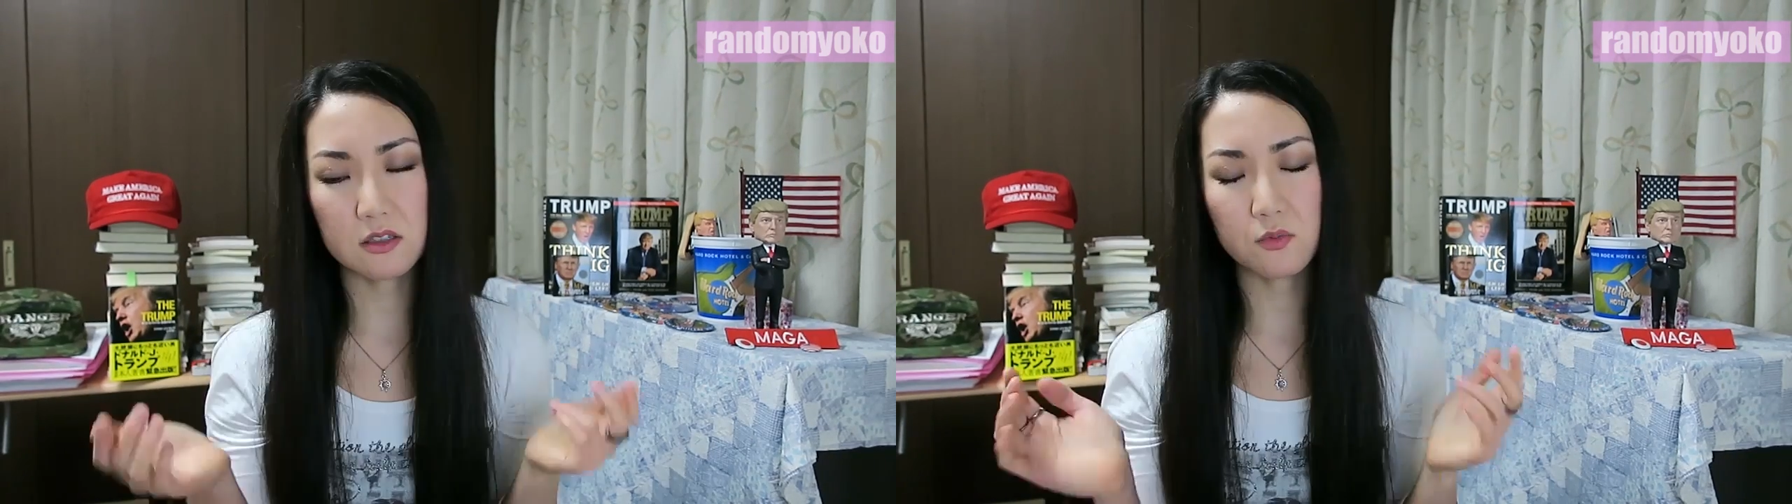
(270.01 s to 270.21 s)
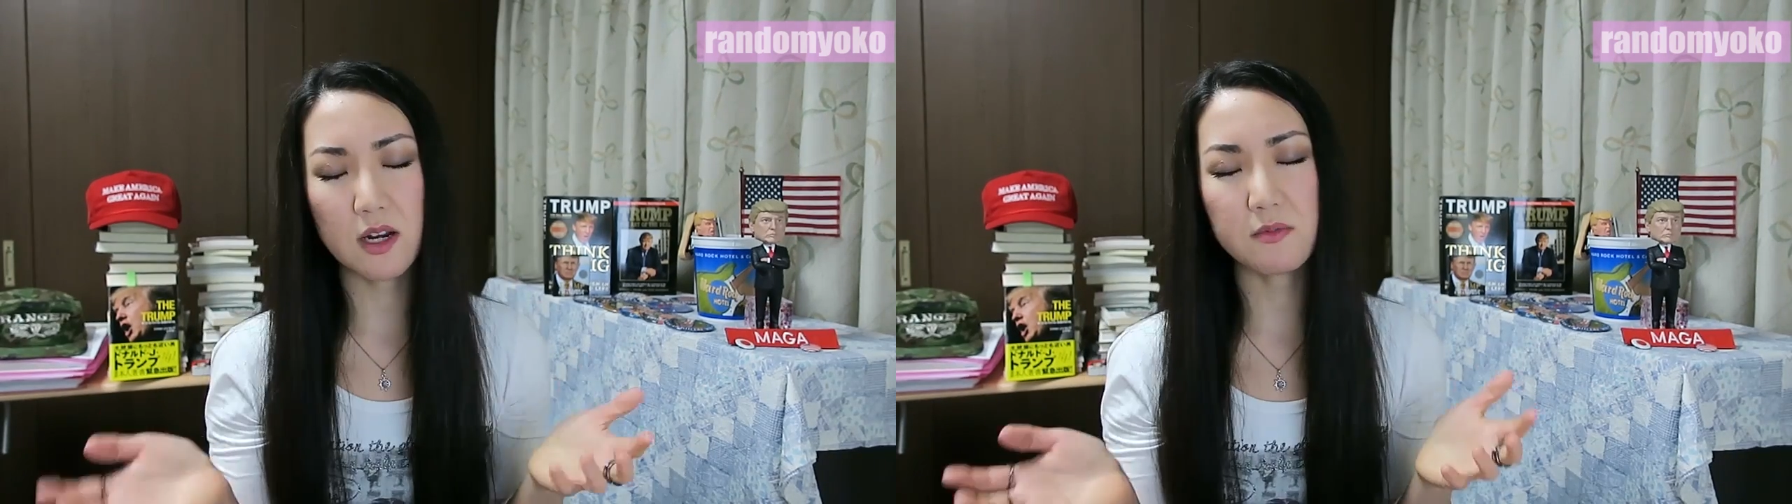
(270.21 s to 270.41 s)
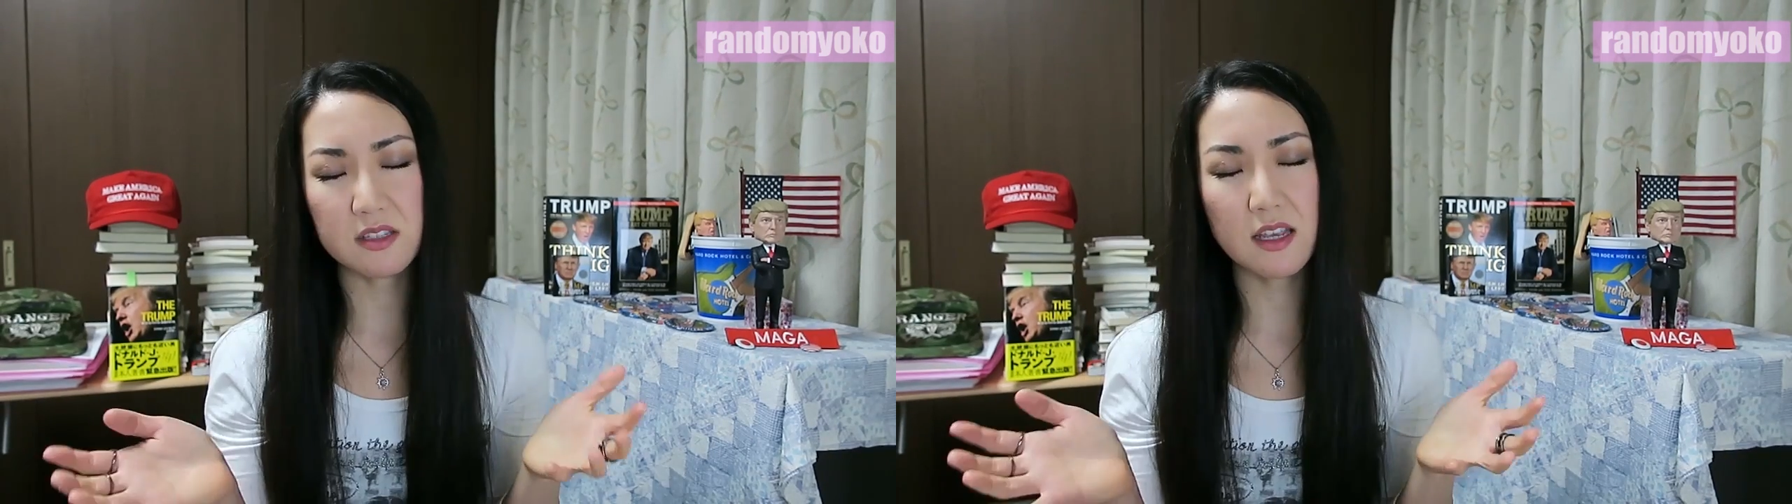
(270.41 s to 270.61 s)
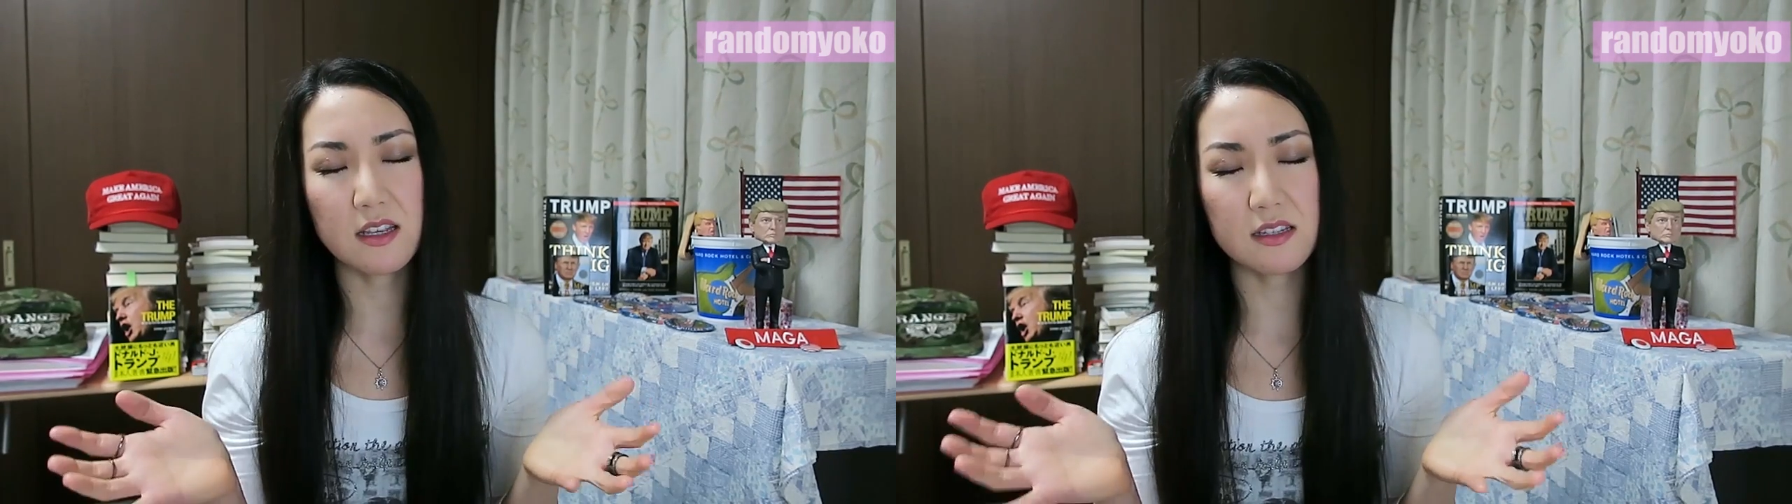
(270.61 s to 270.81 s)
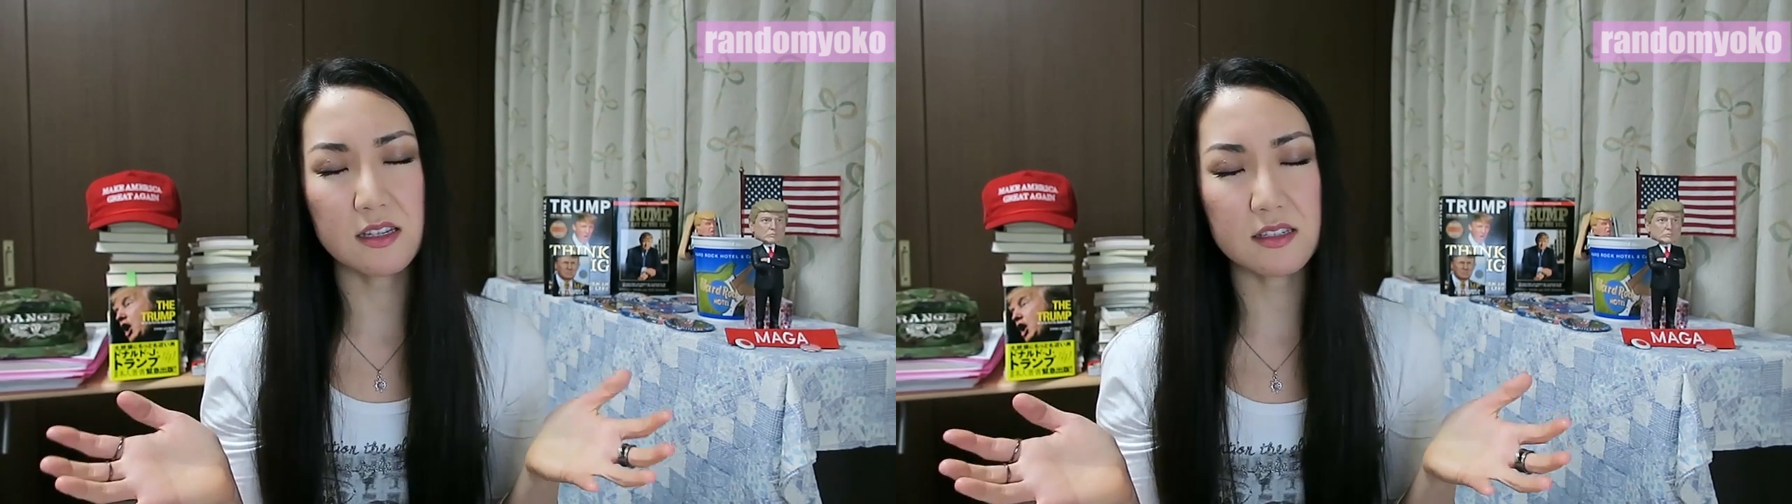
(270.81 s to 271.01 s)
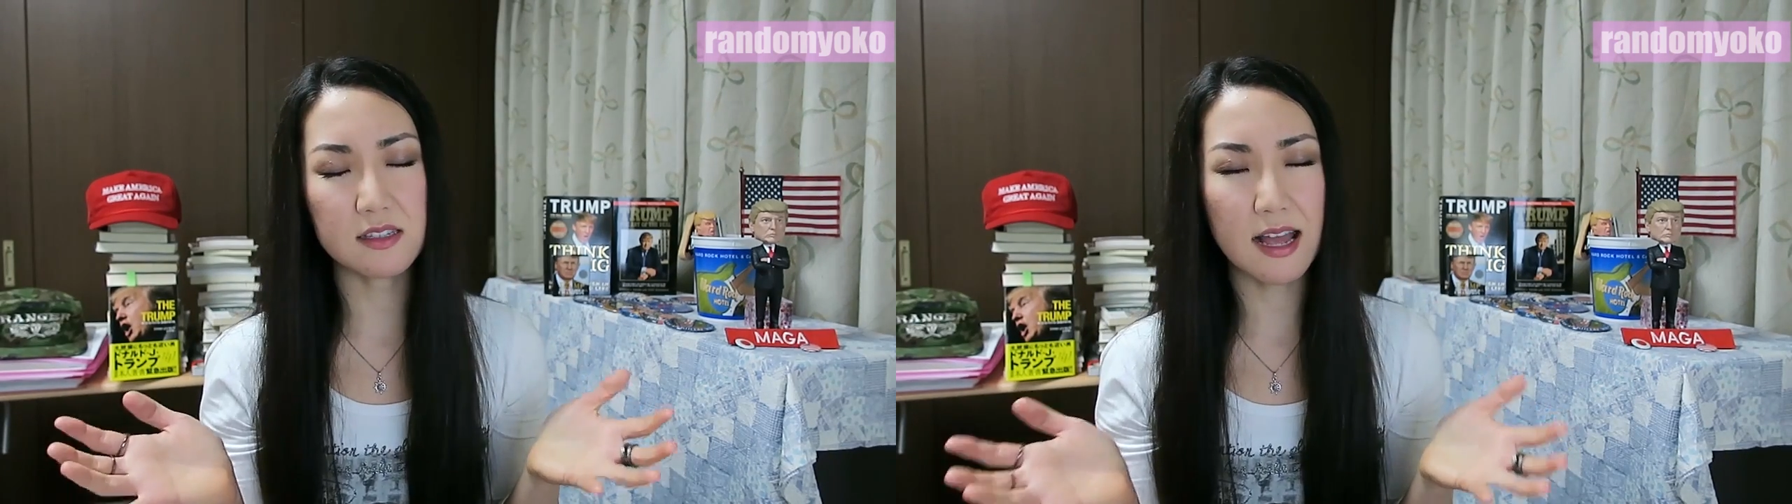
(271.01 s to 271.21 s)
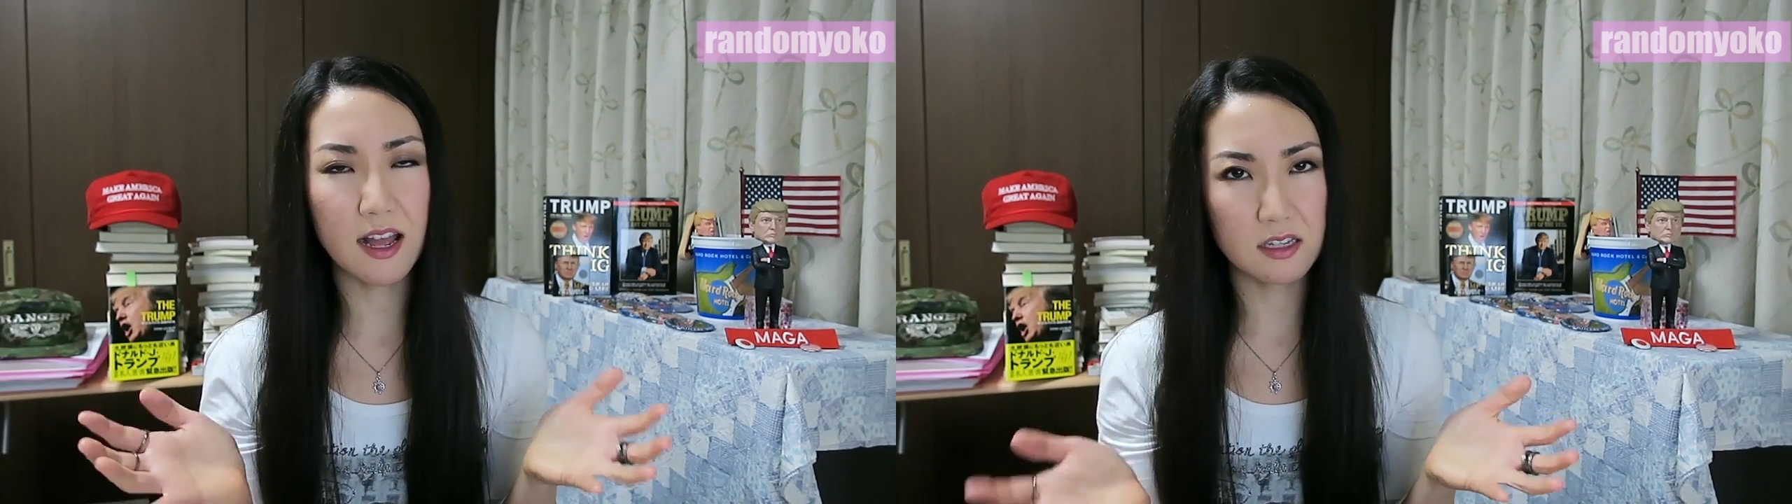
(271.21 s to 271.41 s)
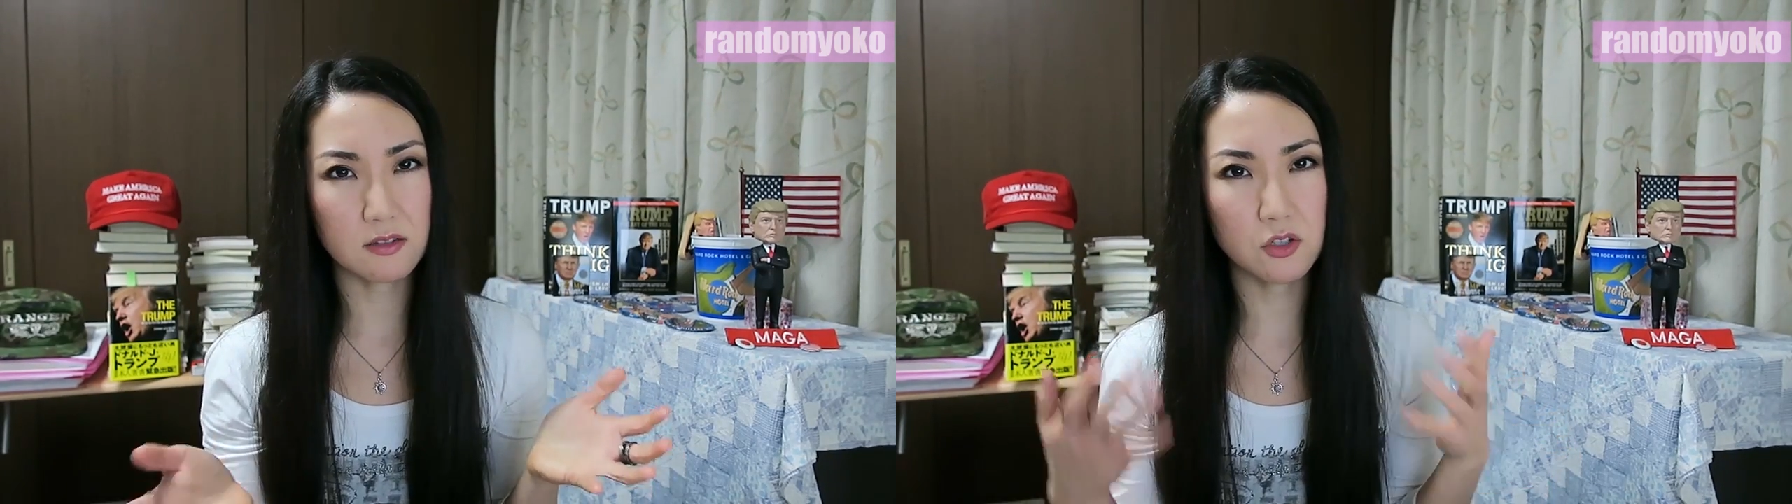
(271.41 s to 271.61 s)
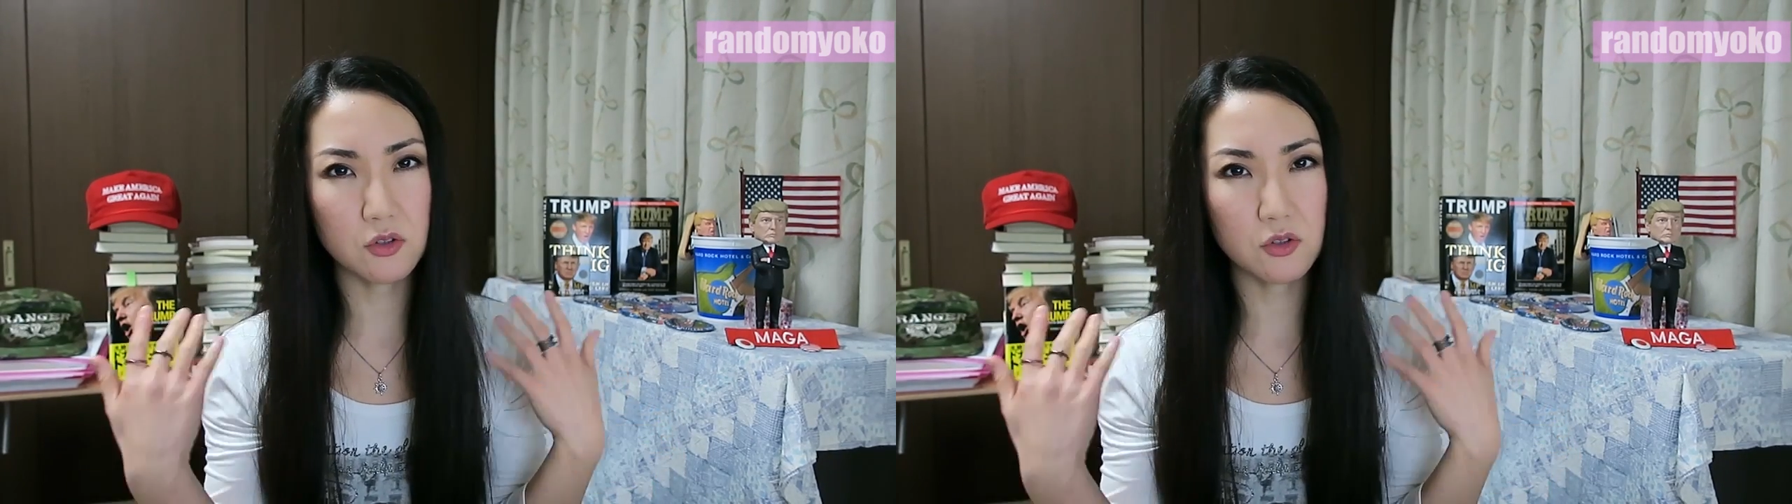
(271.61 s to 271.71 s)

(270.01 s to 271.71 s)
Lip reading: So what I'm saying is that